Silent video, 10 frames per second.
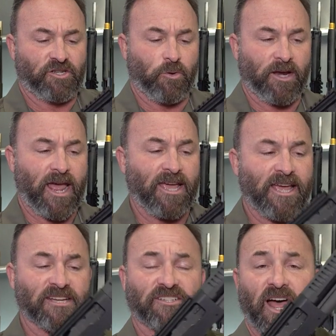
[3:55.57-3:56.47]
to an
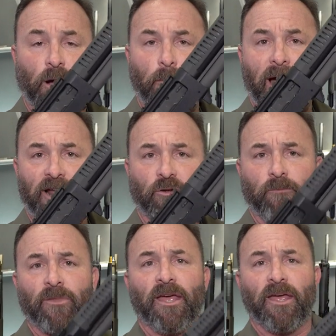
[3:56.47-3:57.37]
AK-style
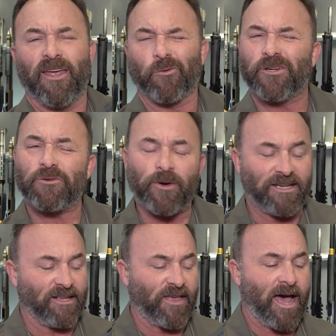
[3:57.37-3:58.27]
paddle. And the reason we
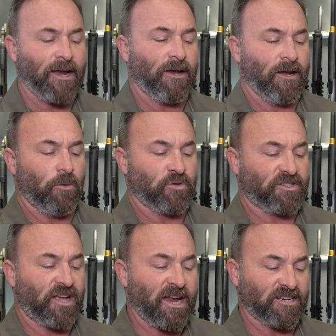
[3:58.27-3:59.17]
did that was
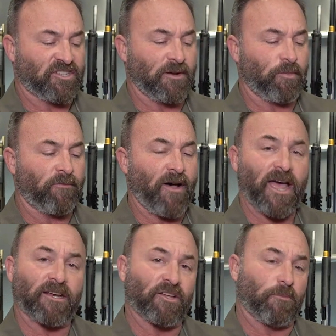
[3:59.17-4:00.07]
to kind of
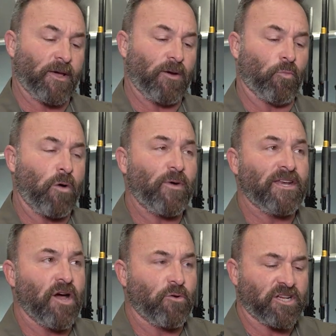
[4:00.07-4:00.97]
simplify it a little bit. What we
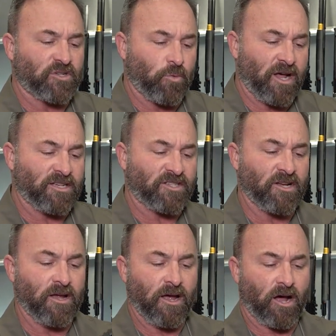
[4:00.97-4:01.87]
noticed was
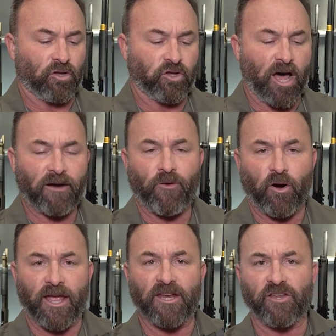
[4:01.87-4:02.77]
a lot of
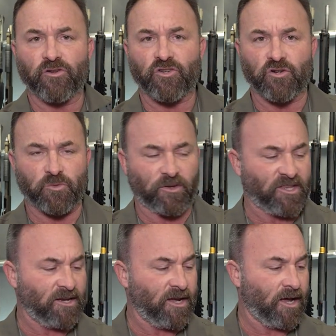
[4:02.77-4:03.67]
our end users with
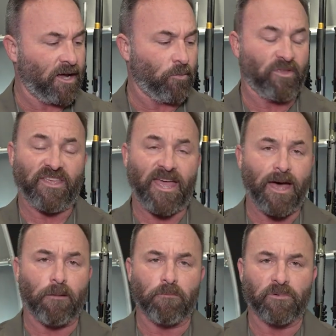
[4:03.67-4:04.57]
the
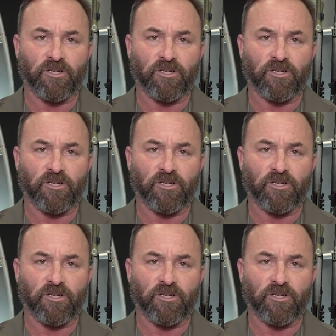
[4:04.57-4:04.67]
M